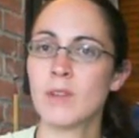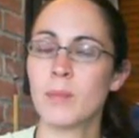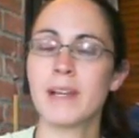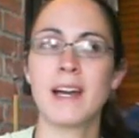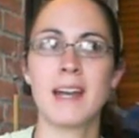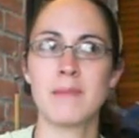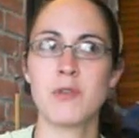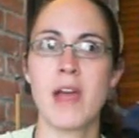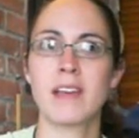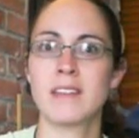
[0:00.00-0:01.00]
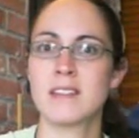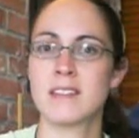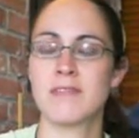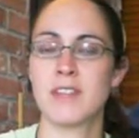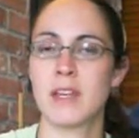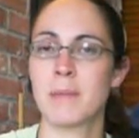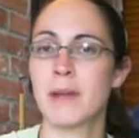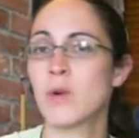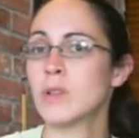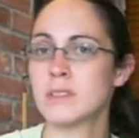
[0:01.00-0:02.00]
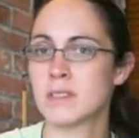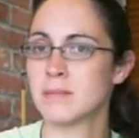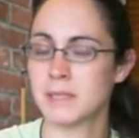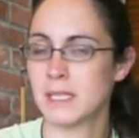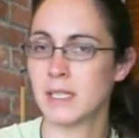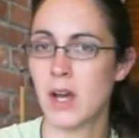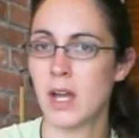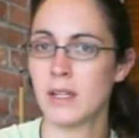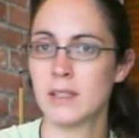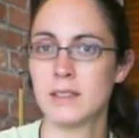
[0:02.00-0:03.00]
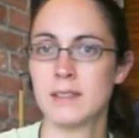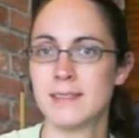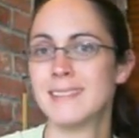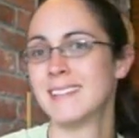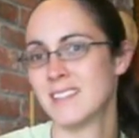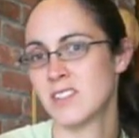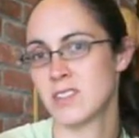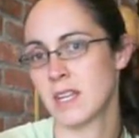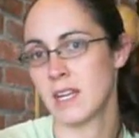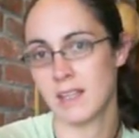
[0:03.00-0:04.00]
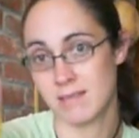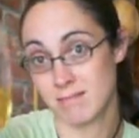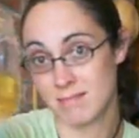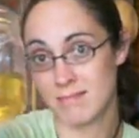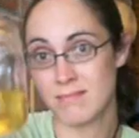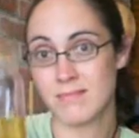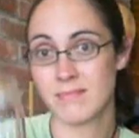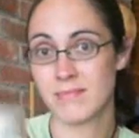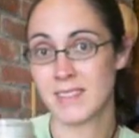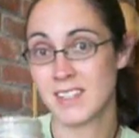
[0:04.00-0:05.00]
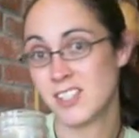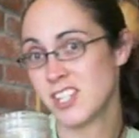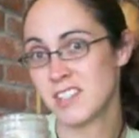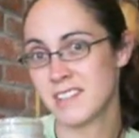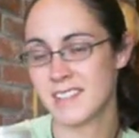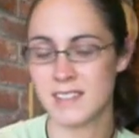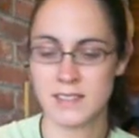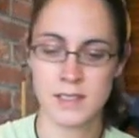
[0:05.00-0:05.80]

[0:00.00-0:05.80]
Oh my god, I miraculously feel like my cold is completely gone. Just kidding. Cheers.